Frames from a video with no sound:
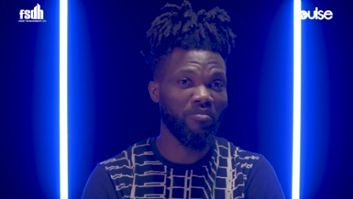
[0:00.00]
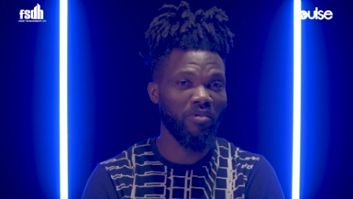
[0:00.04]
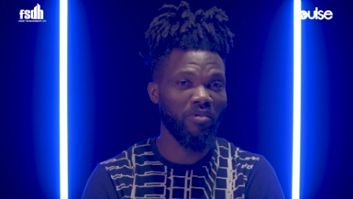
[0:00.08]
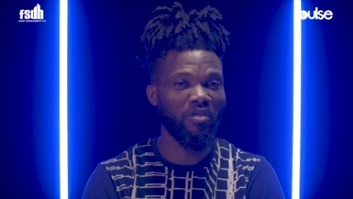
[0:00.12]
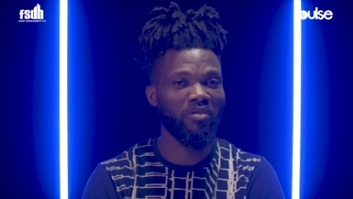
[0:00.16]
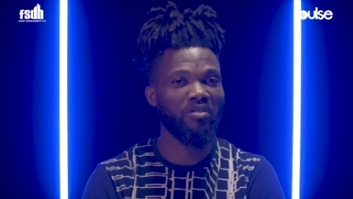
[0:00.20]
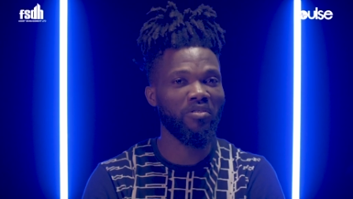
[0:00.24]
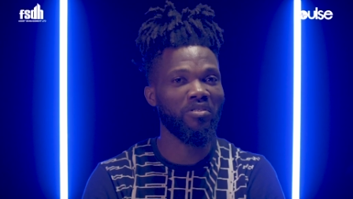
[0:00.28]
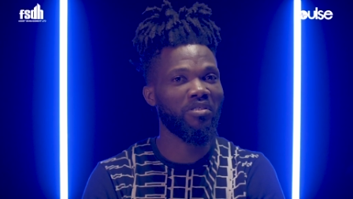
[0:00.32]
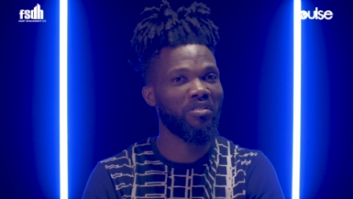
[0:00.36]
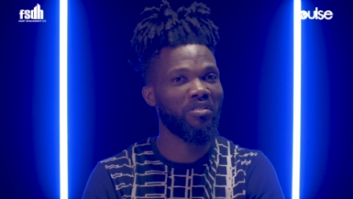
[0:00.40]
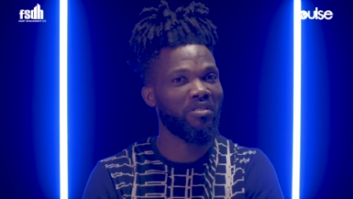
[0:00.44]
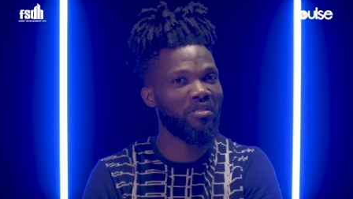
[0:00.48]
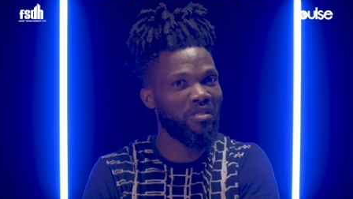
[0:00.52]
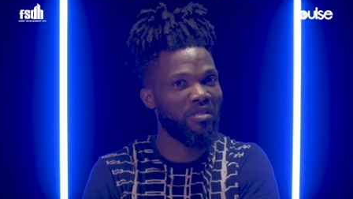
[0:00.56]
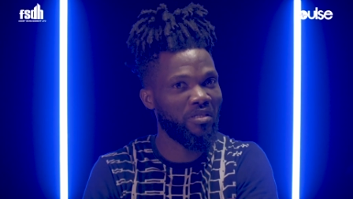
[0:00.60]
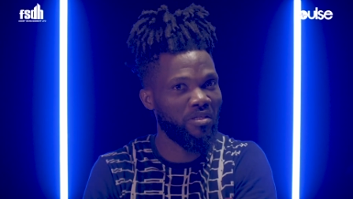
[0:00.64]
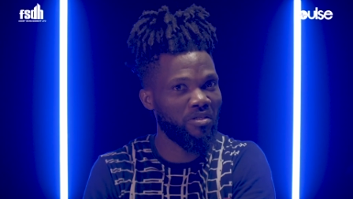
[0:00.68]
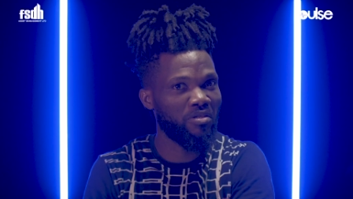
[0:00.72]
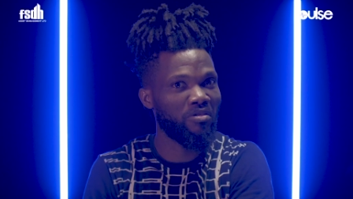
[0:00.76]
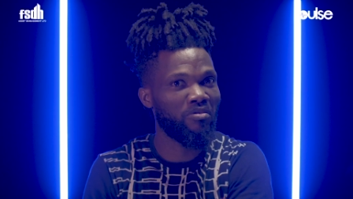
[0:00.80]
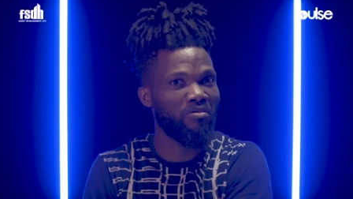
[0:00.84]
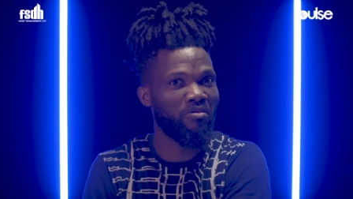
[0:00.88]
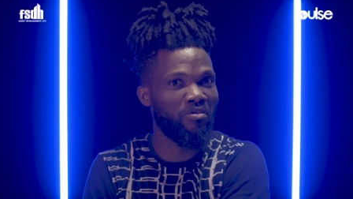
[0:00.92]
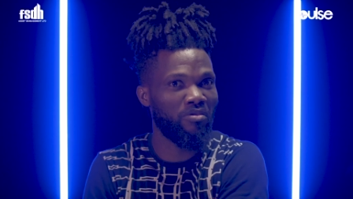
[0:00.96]
because she
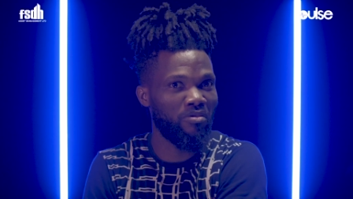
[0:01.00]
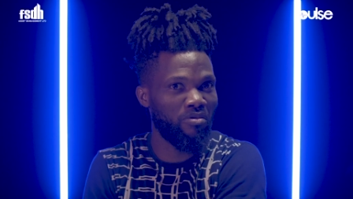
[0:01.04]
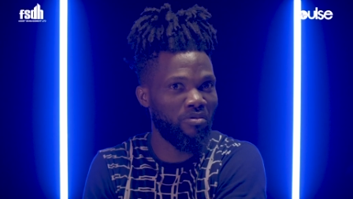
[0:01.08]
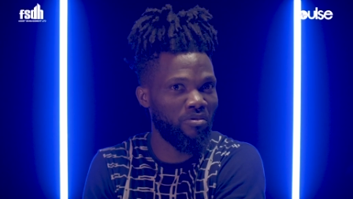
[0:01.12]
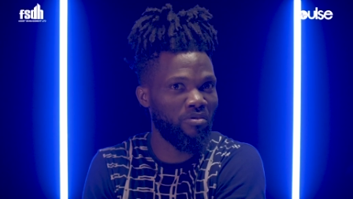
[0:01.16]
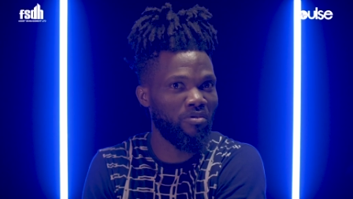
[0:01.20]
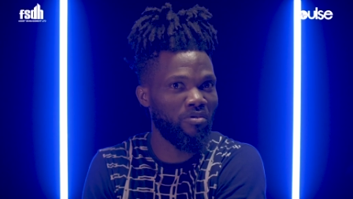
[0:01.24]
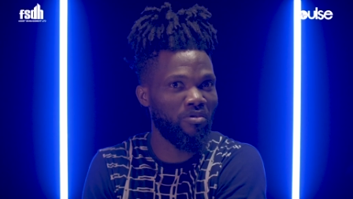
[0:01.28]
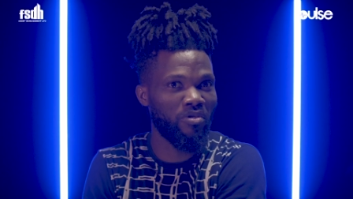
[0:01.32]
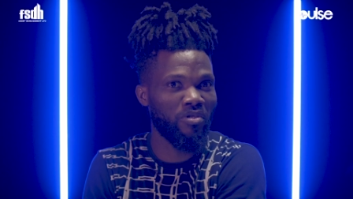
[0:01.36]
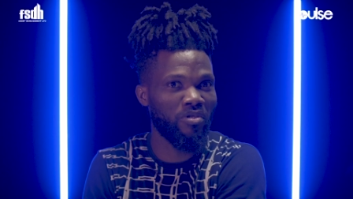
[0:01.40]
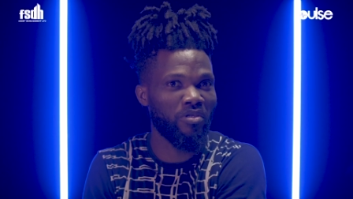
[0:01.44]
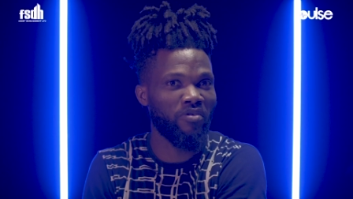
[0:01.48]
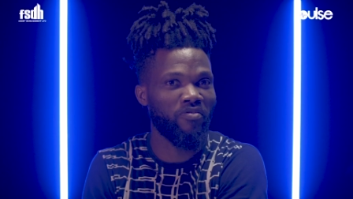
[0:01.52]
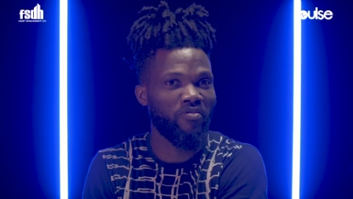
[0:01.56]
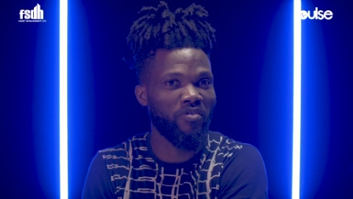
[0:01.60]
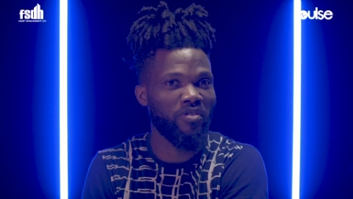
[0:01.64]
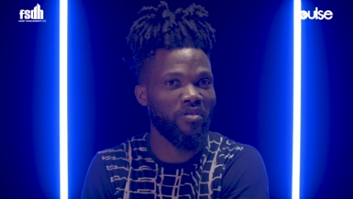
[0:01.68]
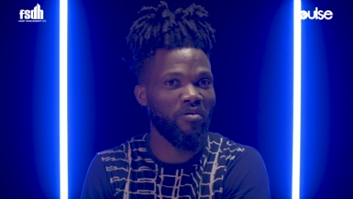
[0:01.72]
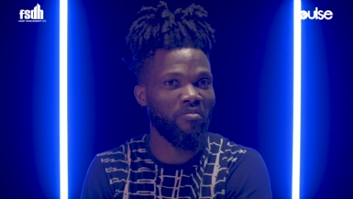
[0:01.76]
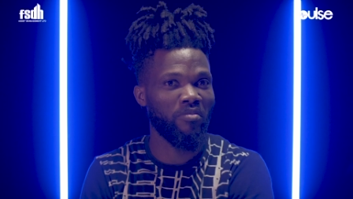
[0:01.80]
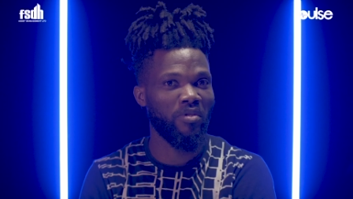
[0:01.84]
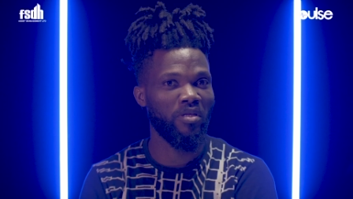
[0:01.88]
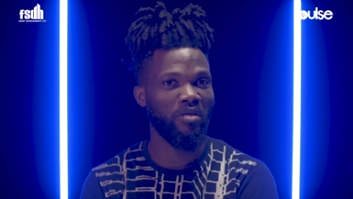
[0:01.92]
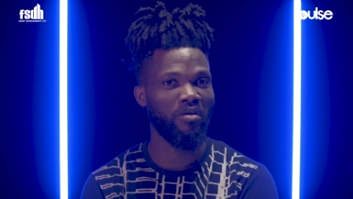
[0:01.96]
needs to use it for
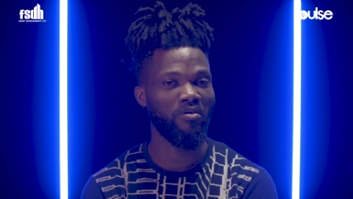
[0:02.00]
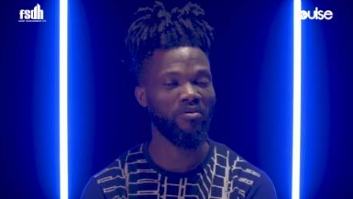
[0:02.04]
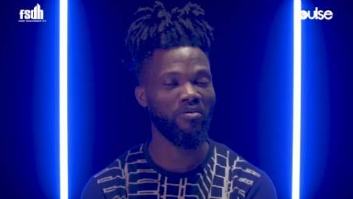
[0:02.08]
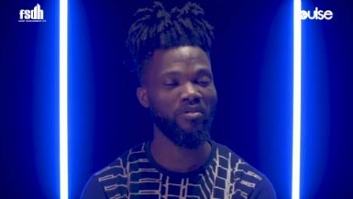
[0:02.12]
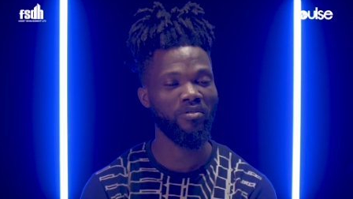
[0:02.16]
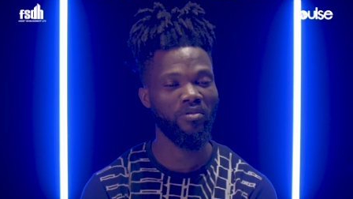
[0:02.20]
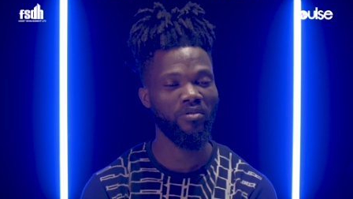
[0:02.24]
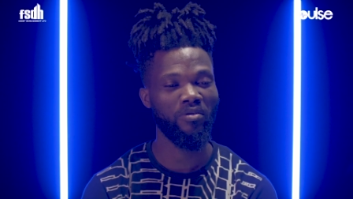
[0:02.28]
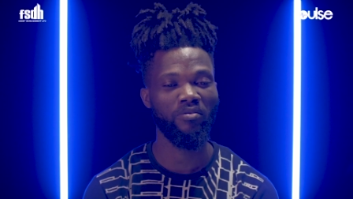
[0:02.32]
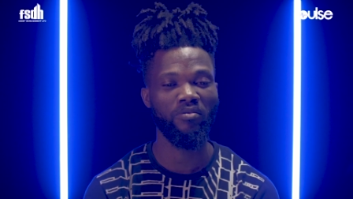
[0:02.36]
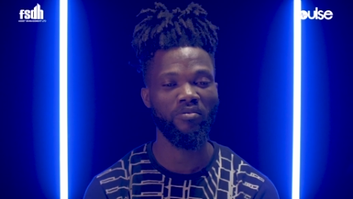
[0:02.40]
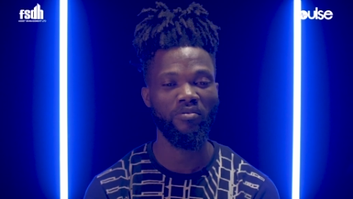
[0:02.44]
something else, so.